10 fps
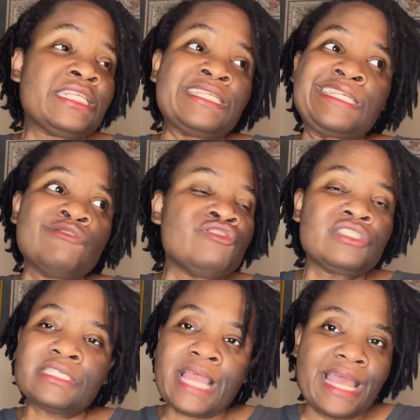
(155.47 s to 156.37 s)
You
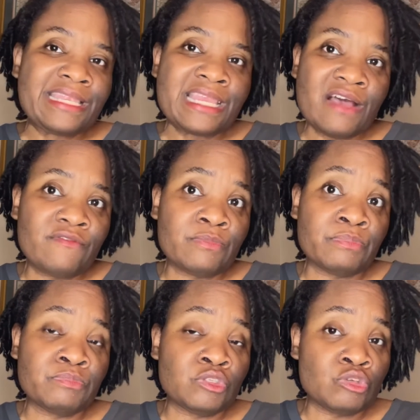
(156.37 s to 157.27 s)
should not never
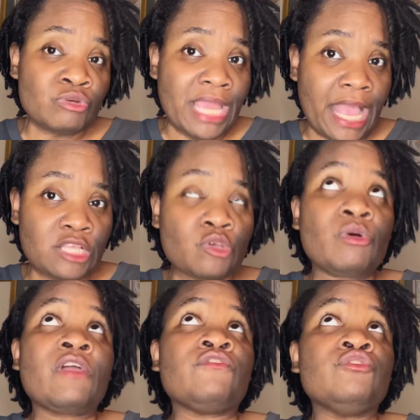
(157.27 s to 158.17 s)
do that. So
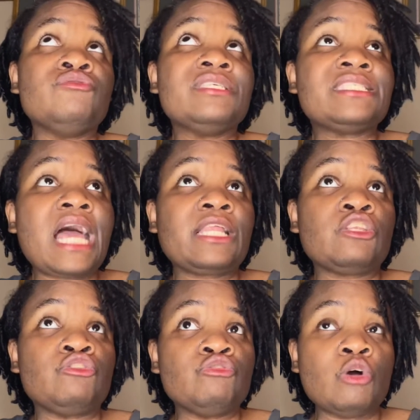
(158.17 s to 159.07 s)
if you decide
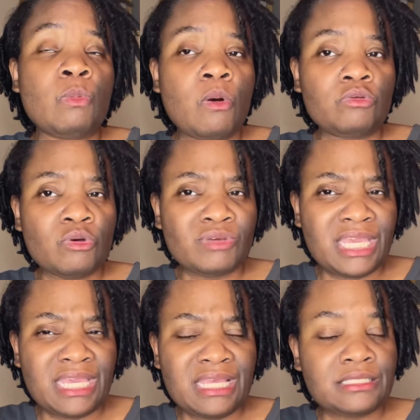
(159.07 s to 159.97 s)
that you don't want no
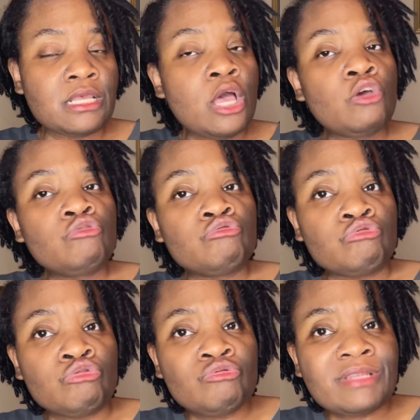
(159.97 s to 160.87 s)
kids,
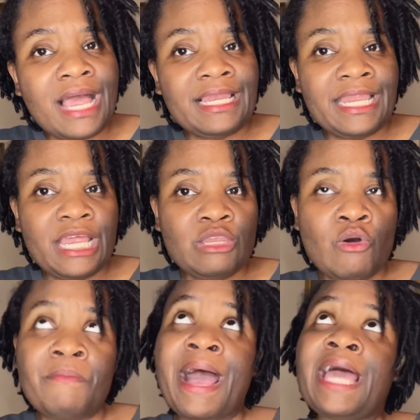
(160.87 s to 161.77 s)
do not let
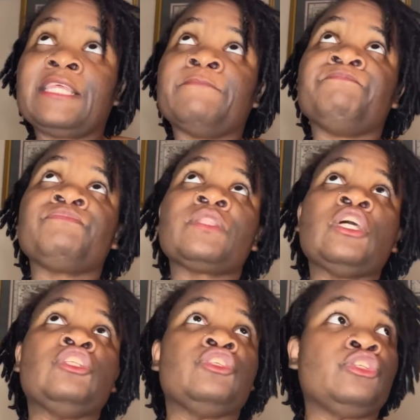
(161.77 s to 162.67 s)
nobody
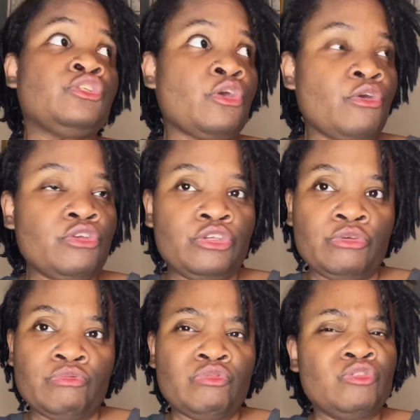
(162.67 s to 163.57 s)
deter
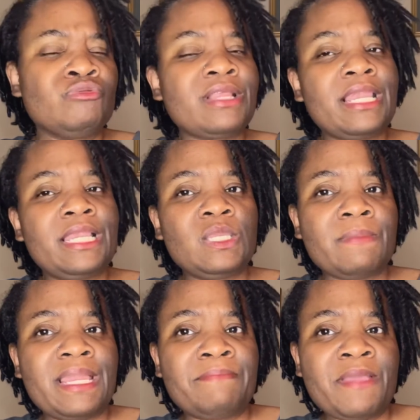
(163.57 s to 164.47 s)
you. Do not let
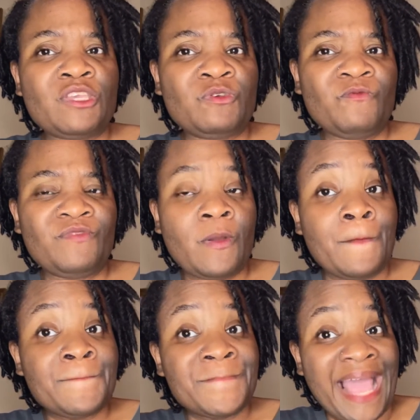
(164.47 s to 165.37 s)
nobody make you feel
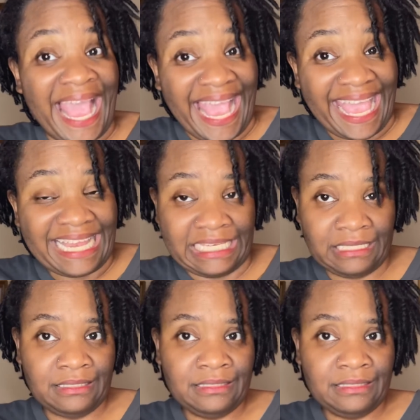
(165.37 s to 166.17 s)
bad